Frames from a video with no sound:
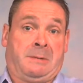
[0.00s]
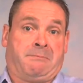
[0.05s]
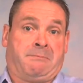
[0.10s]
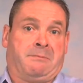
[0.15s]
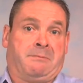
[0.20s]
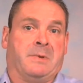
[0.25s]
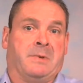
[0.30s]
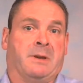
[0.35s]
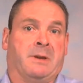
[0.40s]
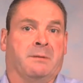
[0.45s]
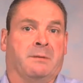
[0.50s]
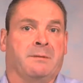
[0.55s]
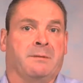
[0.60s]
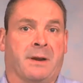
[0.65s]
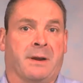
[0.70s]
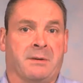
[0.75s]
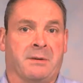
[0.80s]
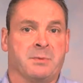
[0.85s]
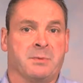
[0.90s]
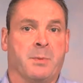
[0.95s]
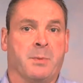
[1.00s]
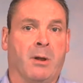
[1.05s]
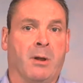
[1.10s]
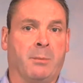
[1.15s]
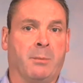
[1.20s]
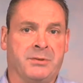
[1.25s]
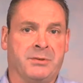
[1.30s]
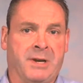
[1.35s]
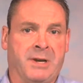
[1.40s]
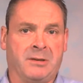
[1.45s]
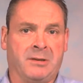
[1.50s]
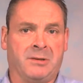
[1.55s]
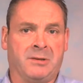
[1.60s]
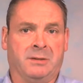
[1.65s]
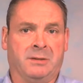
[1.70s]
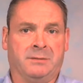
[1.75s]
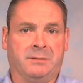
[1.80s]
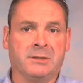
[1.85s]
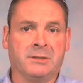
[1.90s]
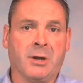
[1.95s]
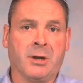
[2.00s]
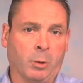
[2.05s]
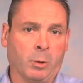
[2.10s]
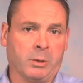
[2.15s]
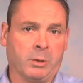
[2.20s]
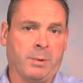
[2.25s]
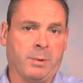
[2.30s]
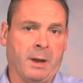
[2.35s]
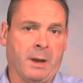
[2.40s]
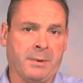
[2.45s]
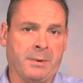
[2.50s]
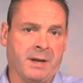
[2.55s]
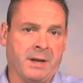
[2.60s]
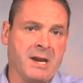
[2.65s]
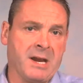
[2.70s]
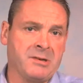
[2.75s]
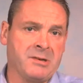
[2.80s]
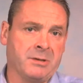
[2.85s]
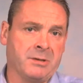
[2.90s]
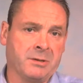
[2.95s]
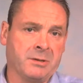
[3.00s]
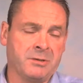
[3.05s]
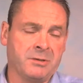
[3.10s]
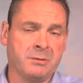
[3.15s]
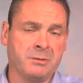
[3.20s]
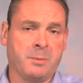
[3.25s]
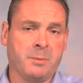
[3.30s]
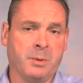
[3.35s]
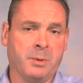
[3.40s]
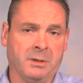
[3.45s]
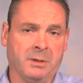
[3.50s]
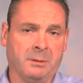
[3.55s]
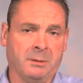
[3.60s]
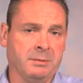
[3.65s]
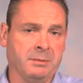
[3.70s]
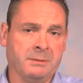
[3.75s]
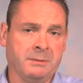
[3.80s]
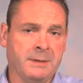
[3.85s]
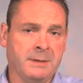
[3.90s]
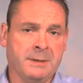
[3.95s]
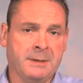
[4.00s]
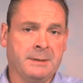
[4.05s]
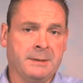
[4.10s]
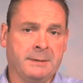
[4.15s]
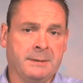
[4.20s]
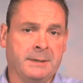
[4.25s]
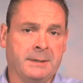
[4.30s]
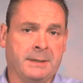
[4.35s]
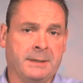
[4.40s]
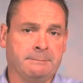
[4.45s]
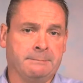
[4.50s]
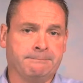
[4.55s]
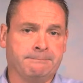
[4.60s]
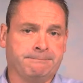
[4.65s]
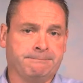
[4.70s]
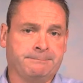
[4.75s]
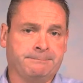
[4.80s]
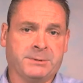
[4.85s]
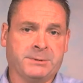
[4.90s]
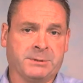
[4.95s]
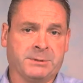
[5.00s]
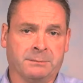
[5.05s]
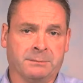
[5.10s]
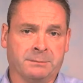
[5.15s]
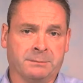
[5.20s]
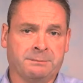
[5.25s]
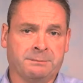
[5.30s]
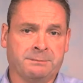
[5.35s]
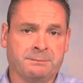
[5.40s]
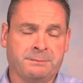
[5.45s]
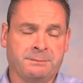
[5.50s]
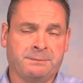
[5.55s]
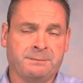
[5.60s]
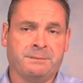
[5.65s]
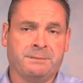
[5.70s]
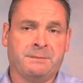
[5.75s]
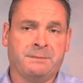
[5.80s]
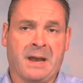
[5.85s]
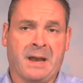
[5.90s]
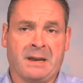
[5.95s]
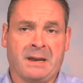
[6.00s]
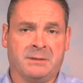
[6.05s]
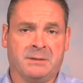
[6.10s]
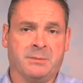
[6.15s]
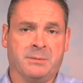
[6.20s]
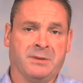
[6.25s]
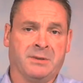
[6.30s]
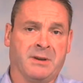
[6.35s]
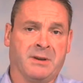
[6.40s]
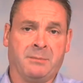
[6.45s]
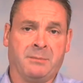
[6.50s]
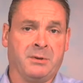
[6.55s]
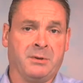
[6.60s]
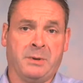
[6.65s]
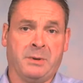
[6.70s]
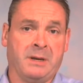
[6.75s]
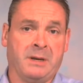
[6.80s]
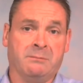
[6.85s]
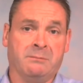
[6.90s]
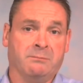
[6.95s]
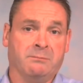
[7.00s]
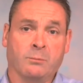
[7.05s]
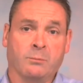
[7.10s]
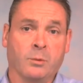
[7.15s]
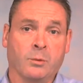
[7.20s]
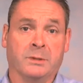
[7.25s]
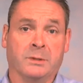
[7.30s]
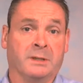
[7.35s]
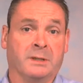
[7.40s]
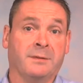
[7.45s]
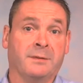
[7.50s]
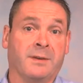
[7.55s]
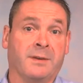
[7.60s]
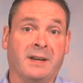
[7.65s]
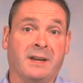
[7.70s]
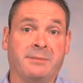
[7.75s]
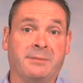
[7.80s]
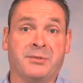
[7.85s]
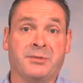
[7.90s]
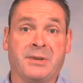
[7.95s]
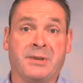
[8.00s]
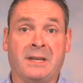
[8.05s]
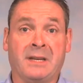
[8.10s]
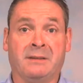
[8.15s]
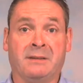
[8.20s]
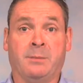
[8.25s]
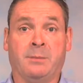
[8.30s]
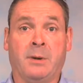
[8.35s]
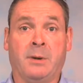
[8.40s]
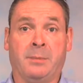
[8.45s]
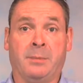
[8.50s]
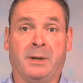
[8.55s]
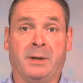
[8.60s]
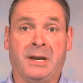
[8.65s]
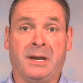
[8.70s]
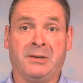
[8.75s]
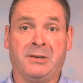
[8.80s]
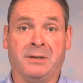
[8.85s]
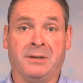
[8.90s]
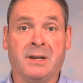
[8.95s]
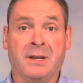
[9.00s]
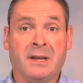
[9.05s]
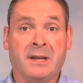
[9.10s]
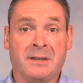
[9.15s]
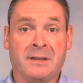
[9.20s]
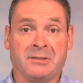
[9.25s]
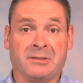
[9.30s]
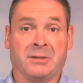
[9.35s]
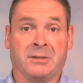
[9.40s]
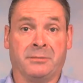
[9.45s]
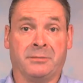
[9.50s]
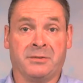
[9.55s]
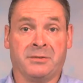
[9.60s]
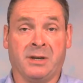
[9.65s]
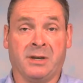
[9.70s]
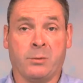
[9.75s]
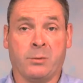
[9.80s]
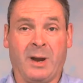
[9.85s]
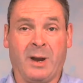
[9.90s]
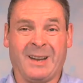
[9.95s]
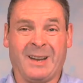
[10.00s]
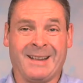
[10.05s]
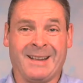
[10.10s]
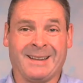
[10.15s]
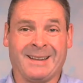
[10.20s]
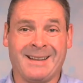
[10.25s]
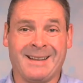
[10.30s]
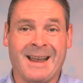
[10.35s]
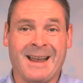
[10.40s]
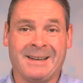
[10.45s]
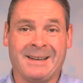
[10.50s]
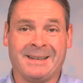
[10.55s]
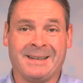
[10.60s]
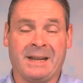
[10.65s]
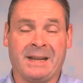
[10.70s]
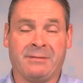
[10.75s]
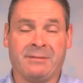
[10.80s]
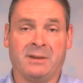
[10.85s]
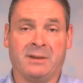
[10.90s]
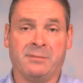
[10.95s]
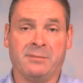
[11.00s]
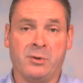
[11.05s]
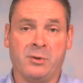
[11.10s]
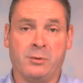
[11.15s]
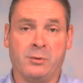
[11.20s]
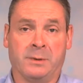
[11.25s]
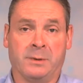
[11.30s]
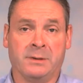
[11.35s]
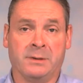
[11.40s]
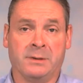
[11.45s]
Very small percentage of the total population could do a pull-up. Some estimates are between 1 and 5% of the population. That's obviously quite an athletic level of movement,